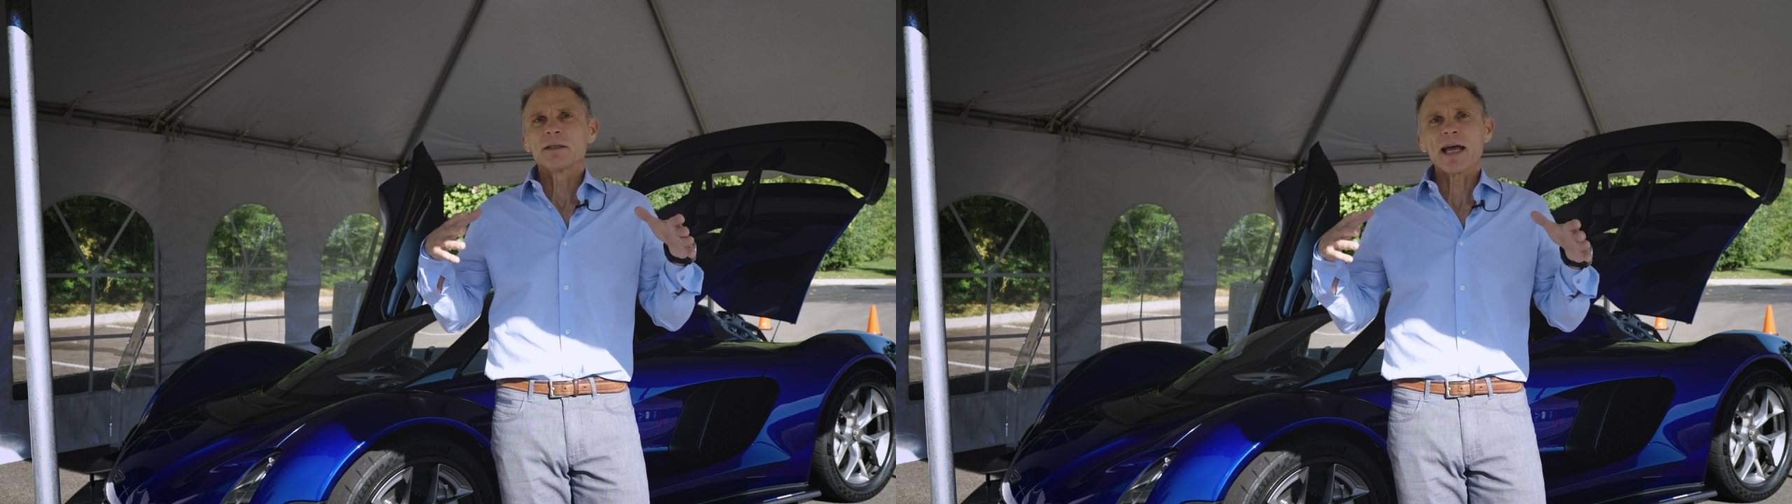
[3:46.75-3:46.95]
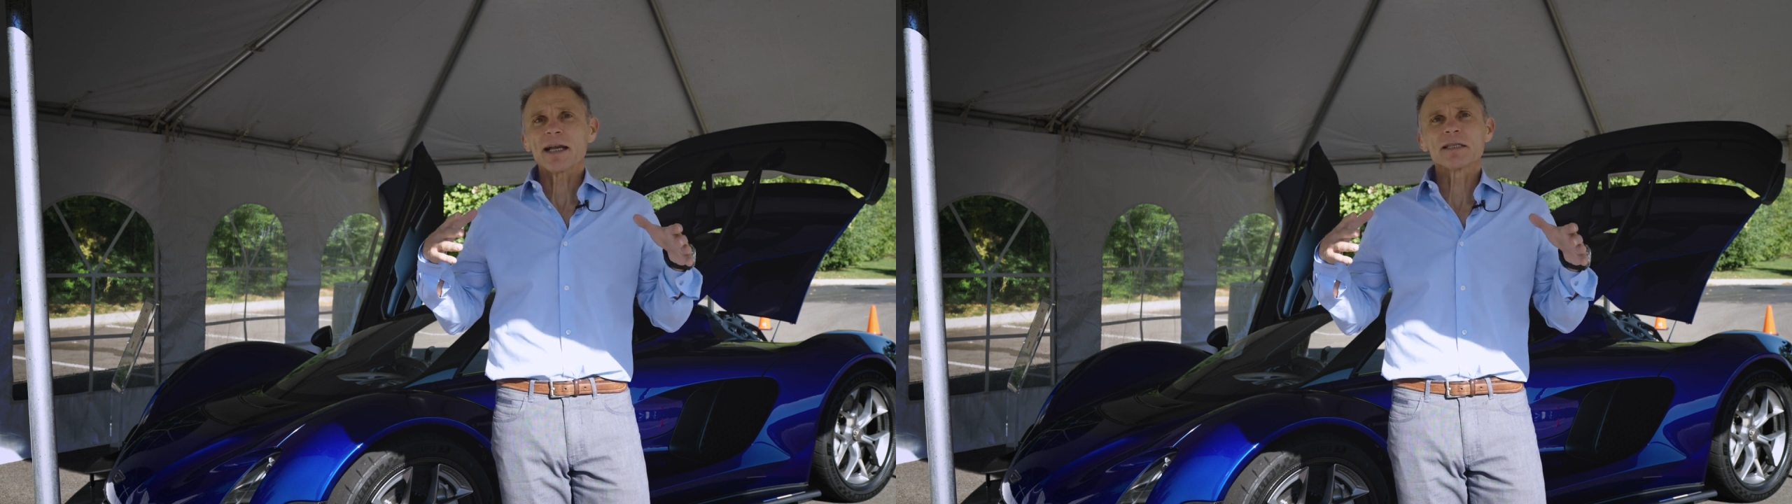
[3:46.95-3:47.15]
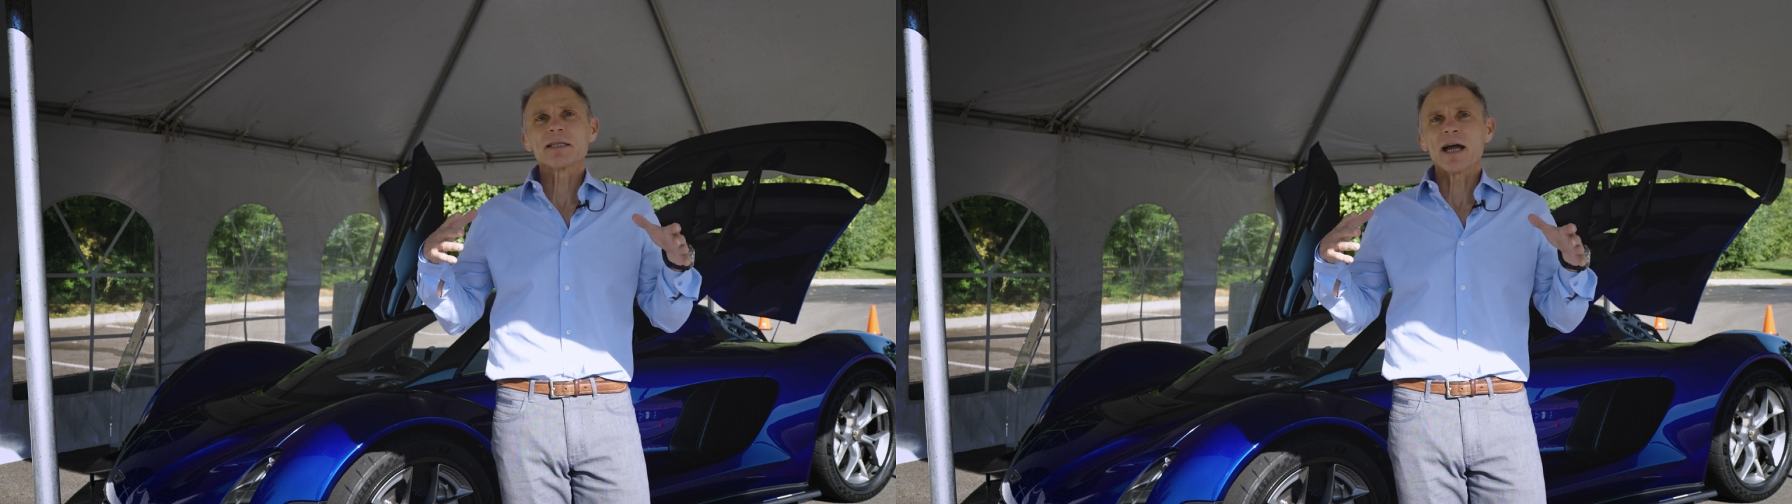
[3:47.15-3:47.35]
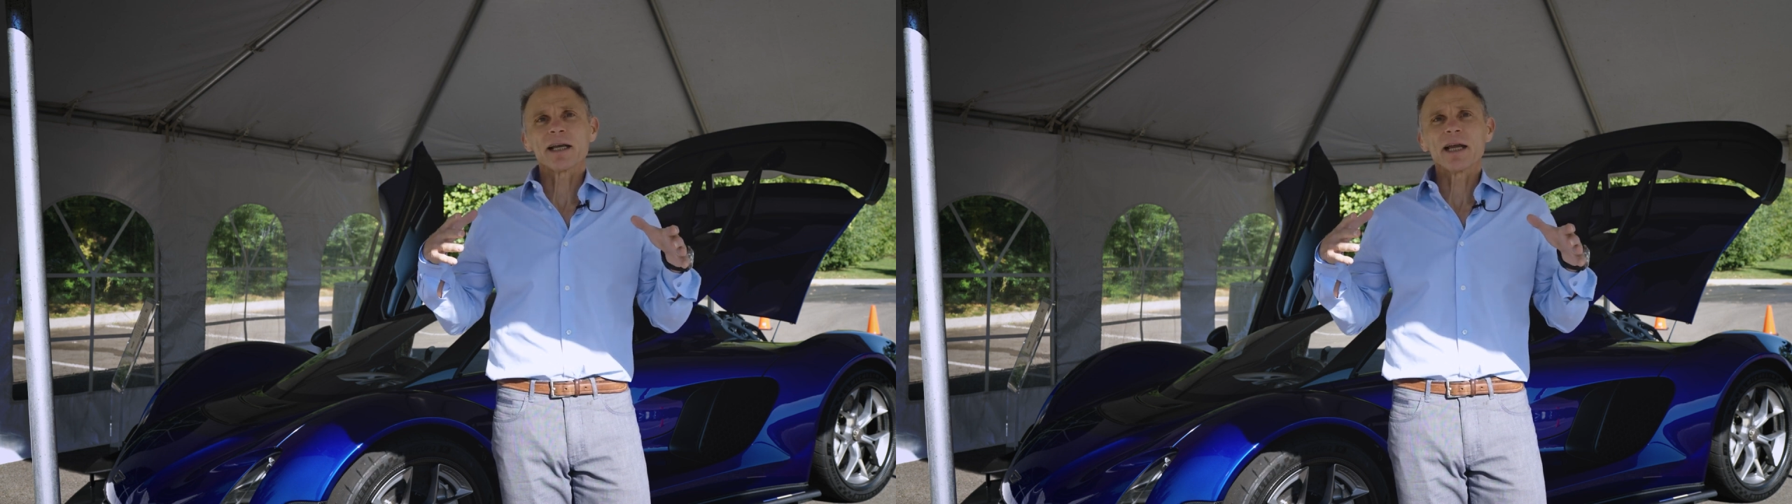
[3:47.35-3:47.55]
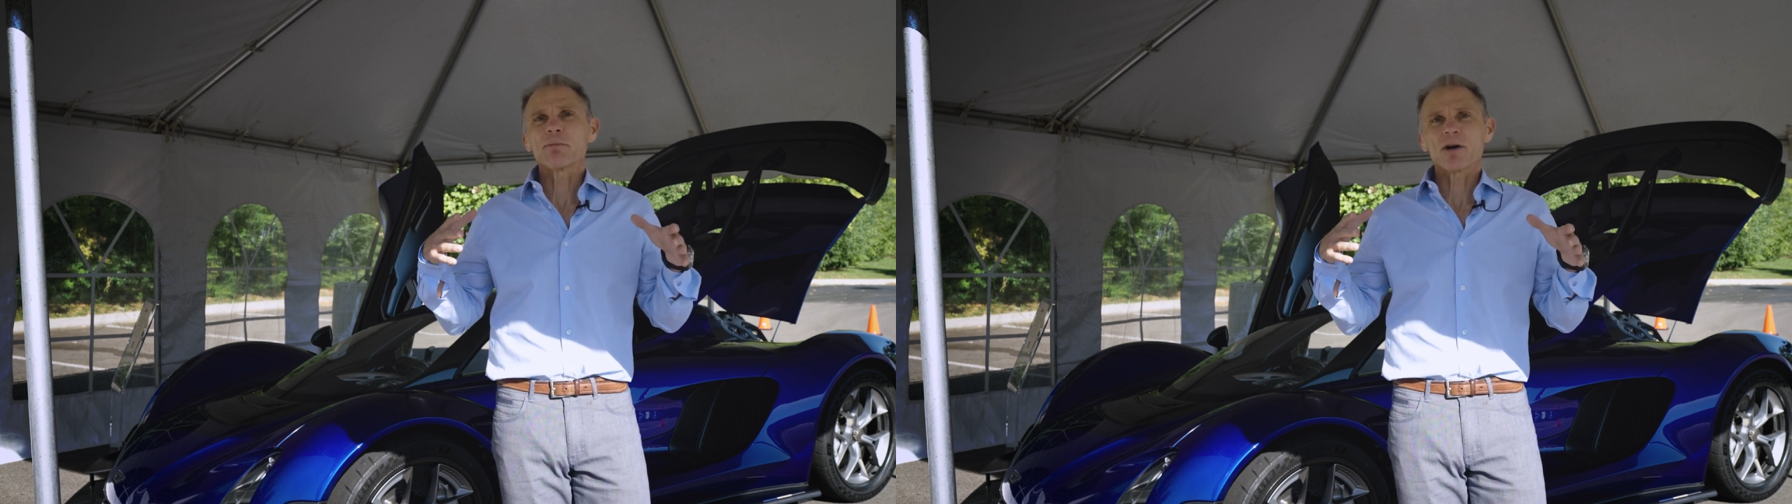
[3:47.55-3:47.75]
That is not
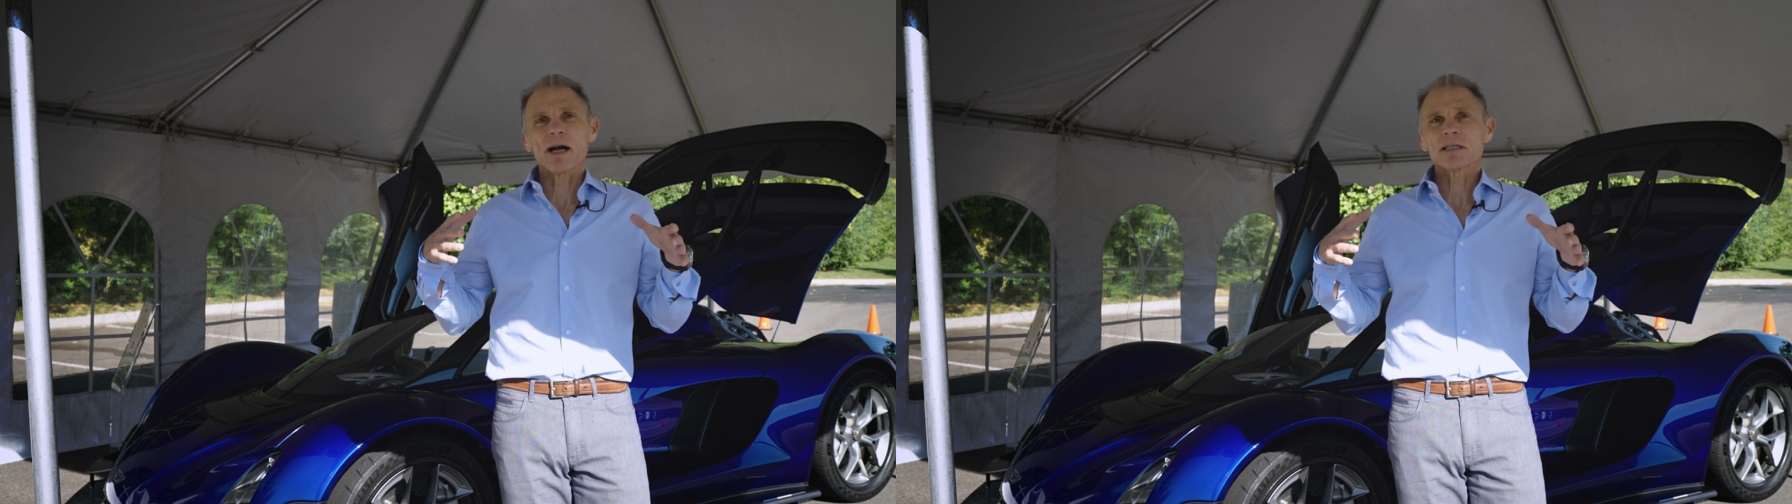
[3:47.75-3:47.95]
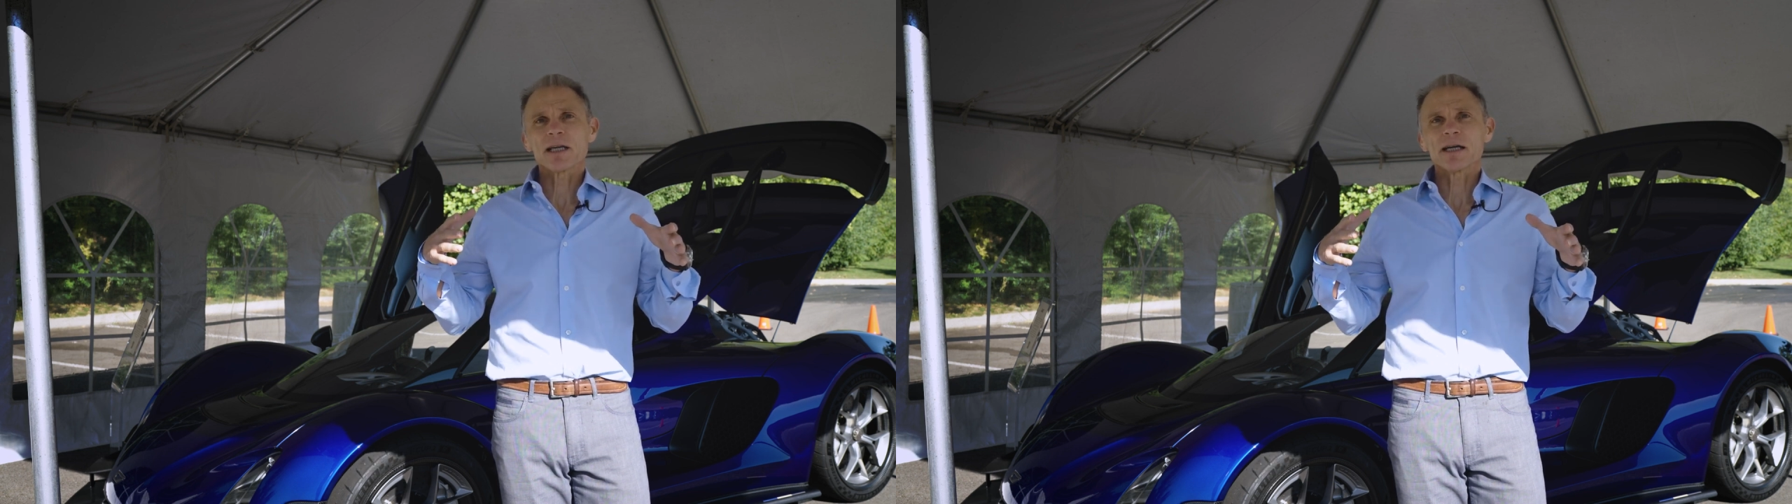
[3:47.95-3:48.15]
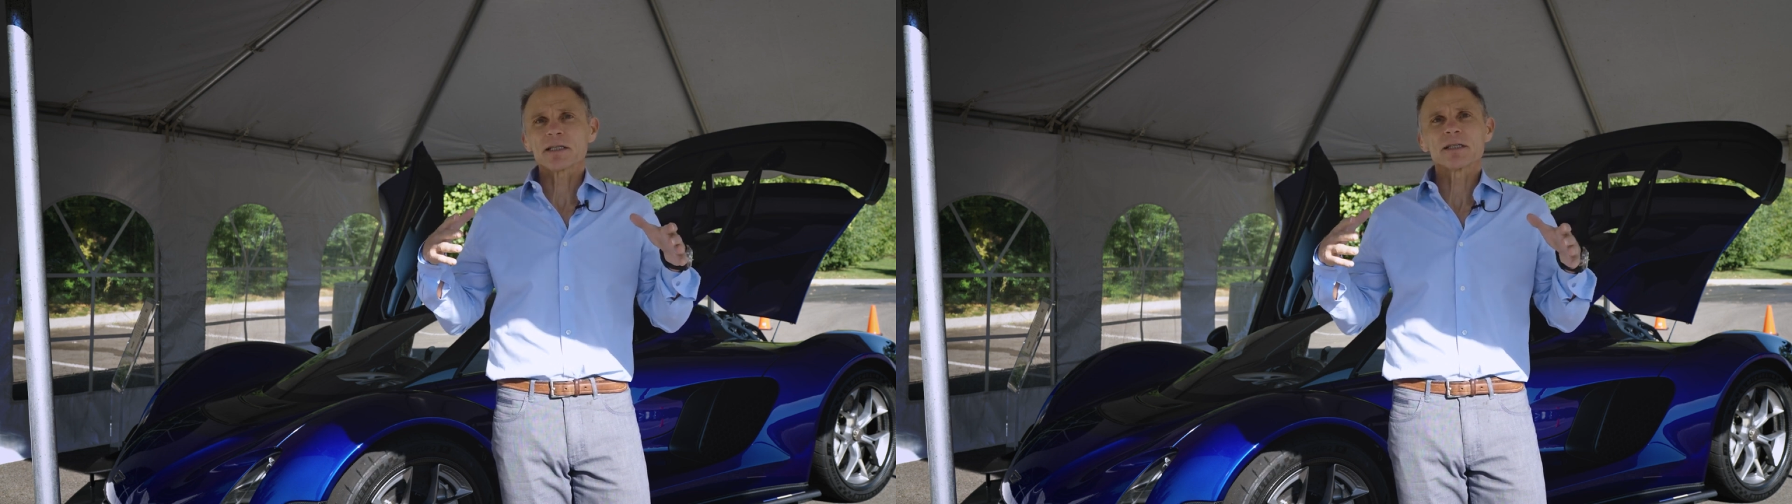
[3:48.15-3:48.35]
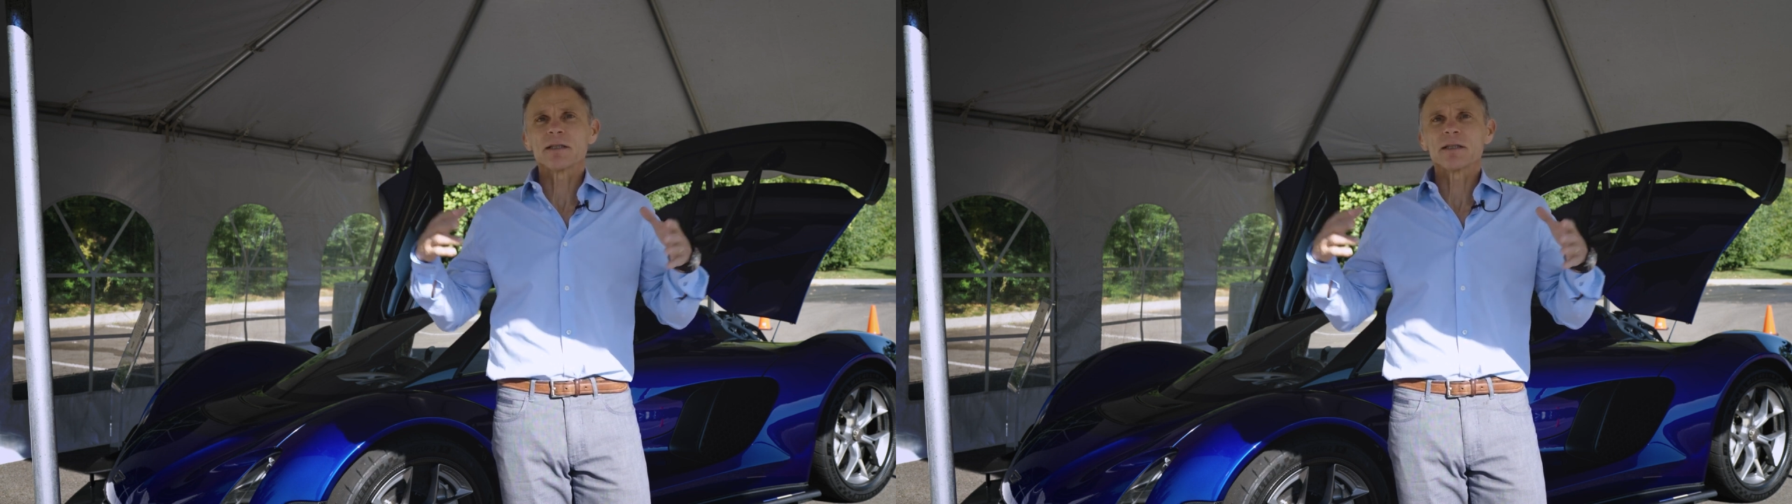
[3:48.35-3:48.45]
a process